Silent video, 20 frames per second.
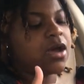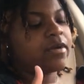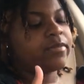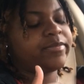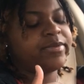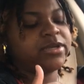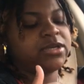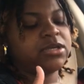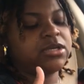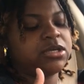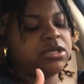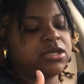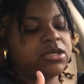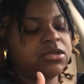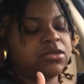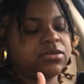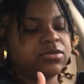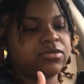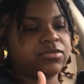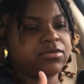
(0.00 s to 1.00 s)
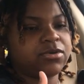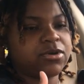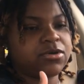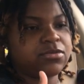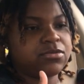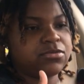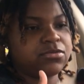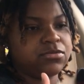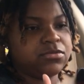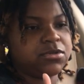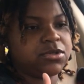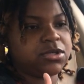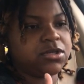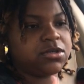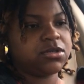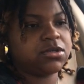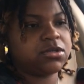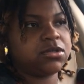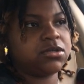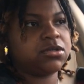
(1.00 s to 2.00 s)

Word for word: I'll be hitting the road.